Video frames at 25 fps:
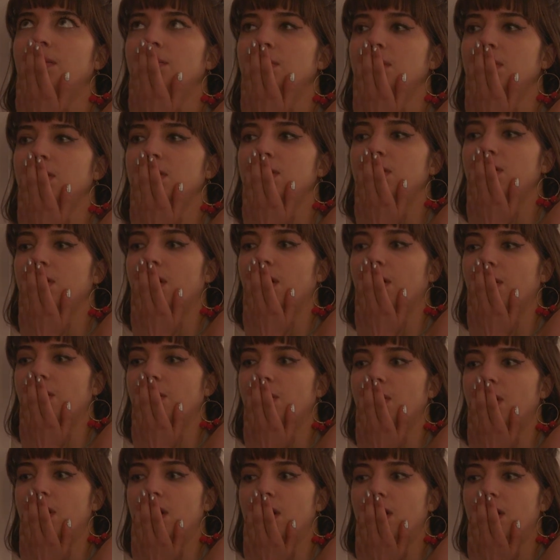I'm
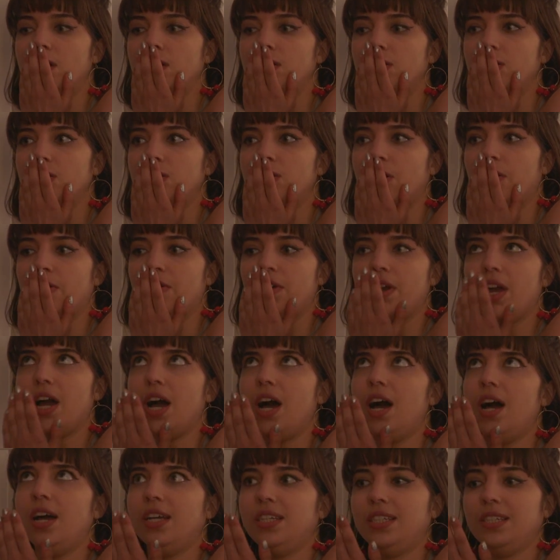so sorry.
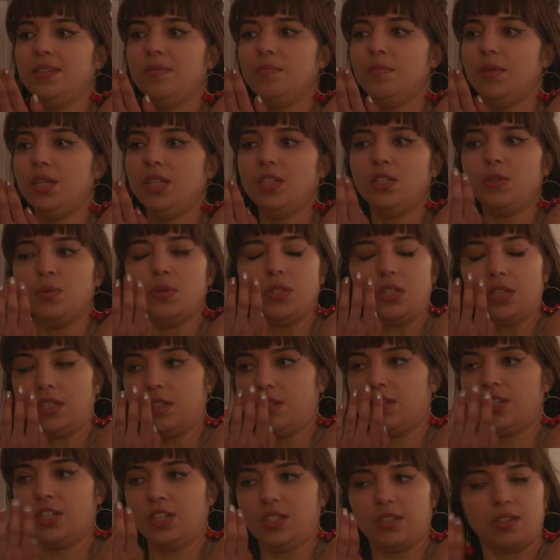I didn't mean to. It's
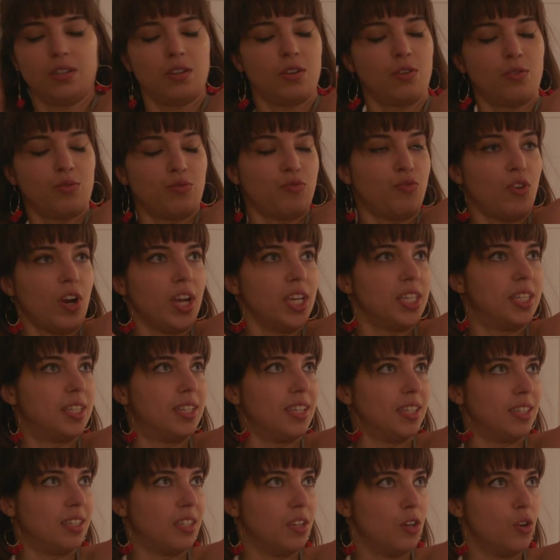just,
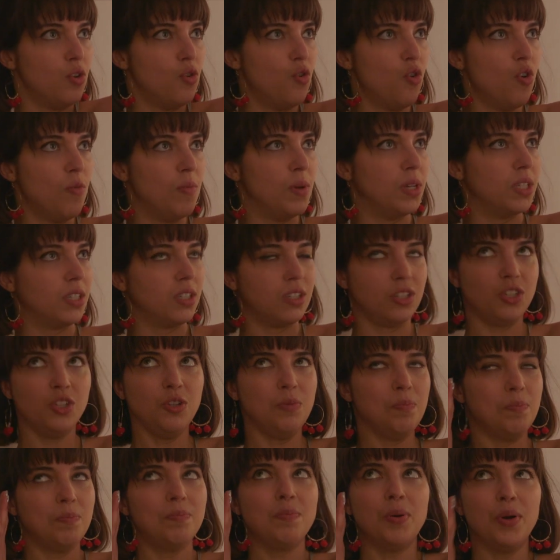Christ, it's enormous. Could
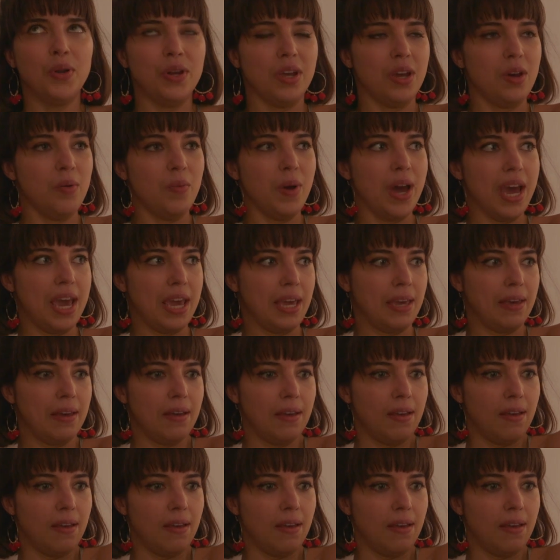you put it away?